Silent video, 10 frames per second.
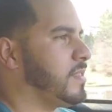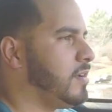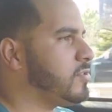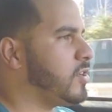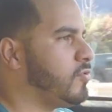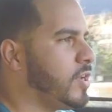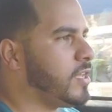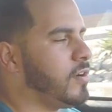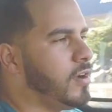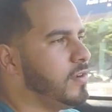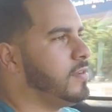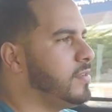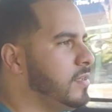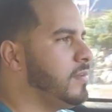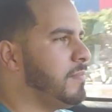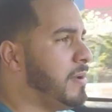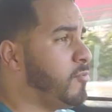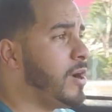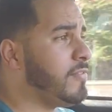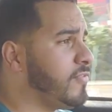That was a great car. My
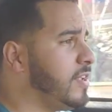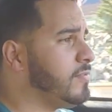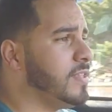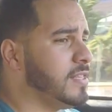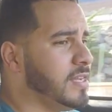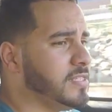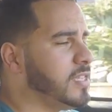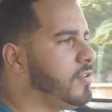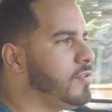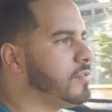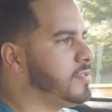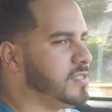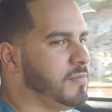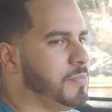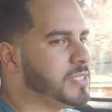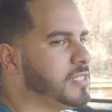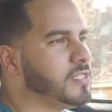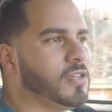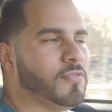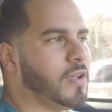wife loved it. The interior, it's the best
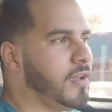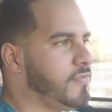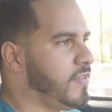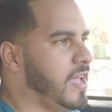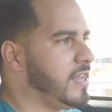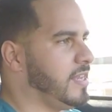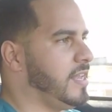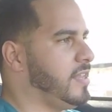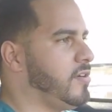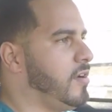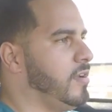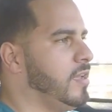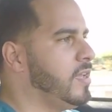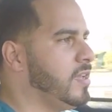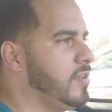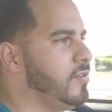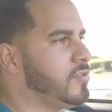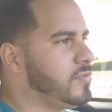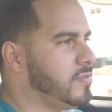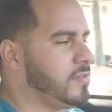interior I've had in any car. It
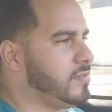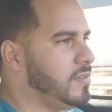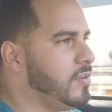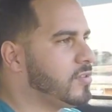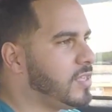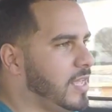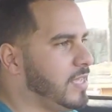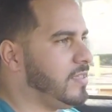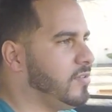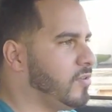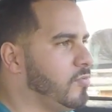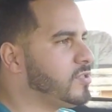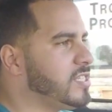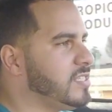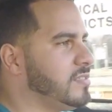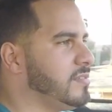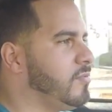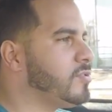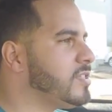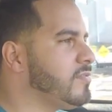looked like, you know, it wasn't
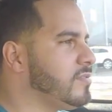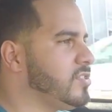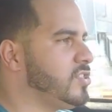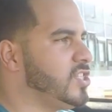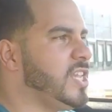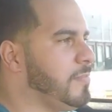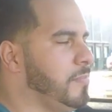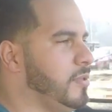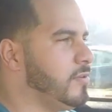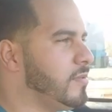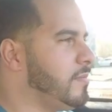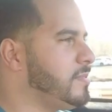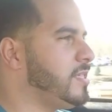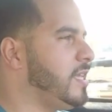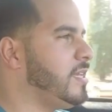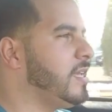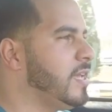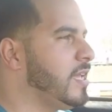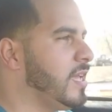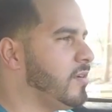cheap. You know what I'm saying?
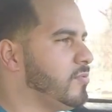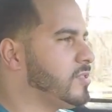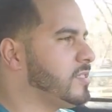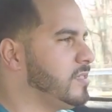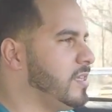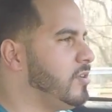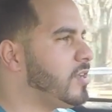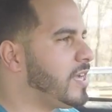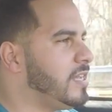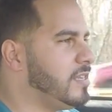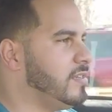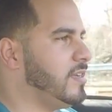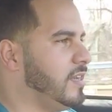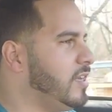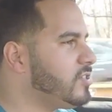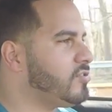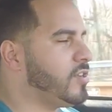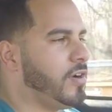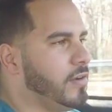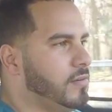It looked like a luxury
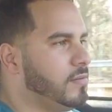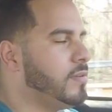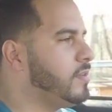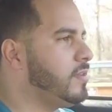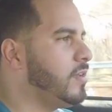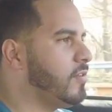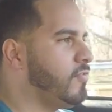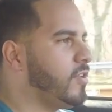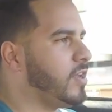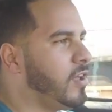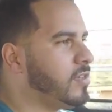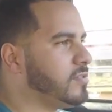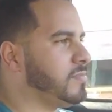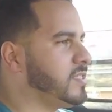car. It was freaking awesome.